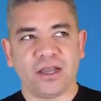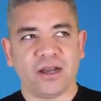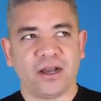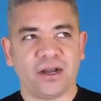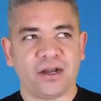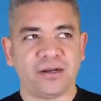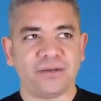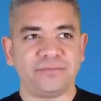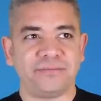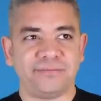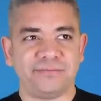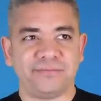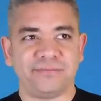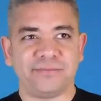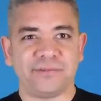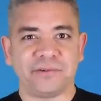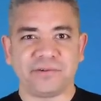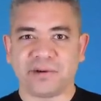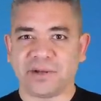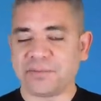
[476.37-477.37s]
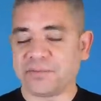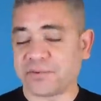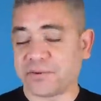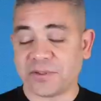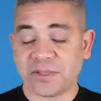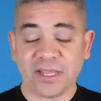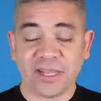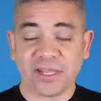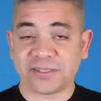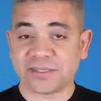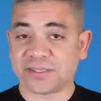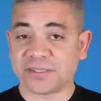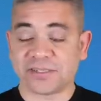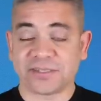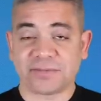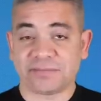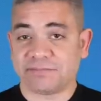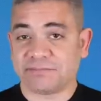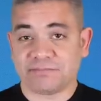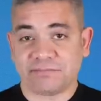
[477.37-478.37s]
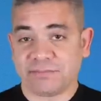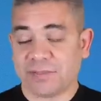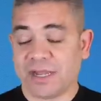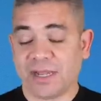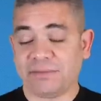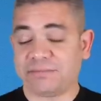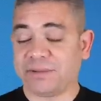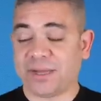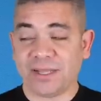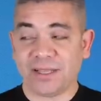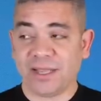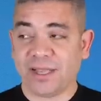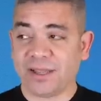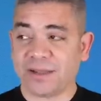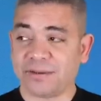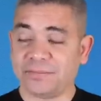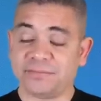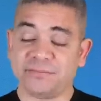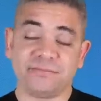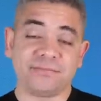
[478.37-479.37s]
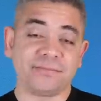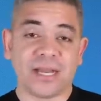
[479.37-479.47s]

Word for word: Uh, want more leaks because I, I like them.